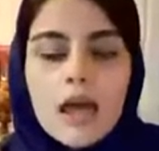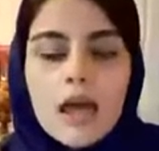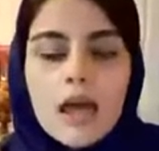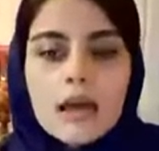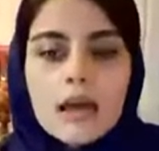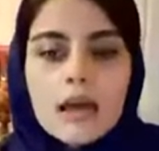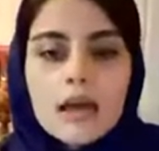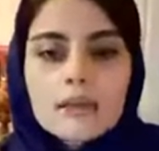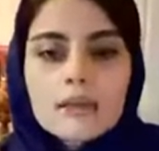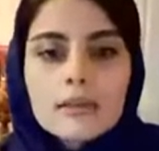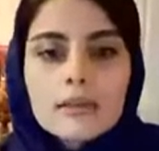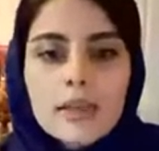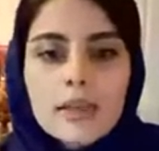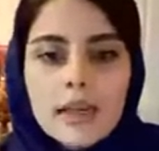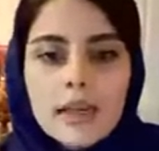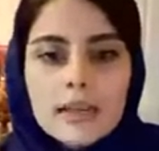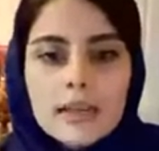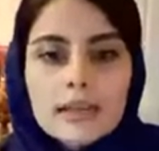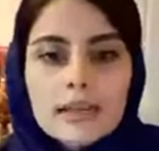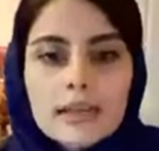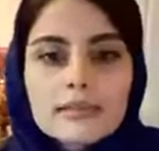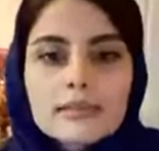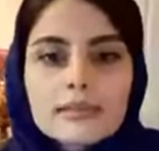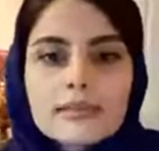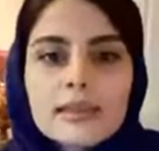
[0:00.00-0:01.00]
Then
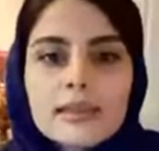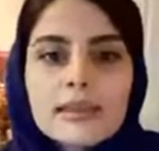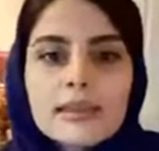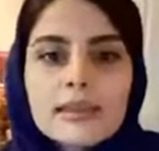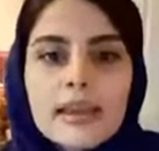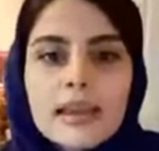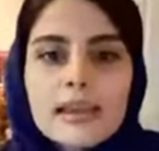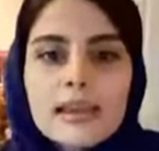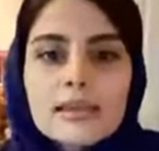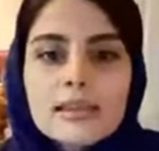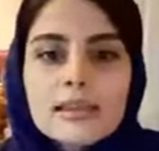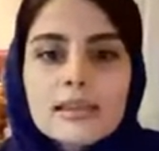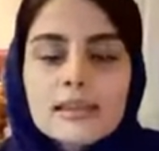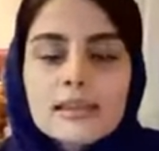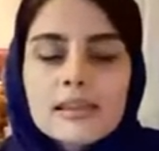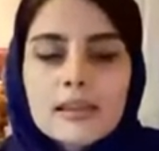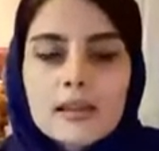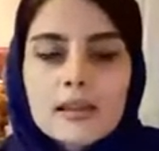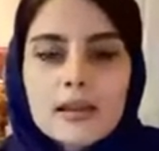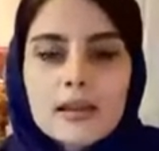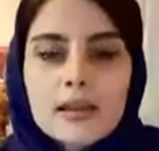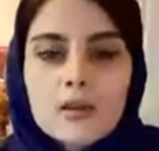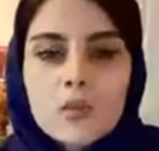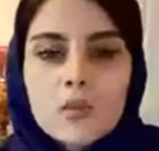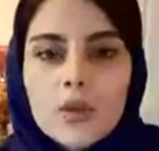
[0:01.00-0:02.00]
the dates
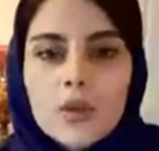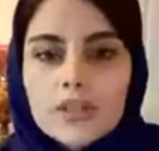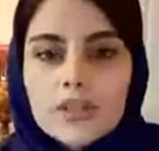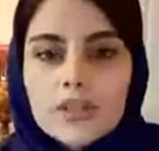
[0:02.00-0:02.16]
when the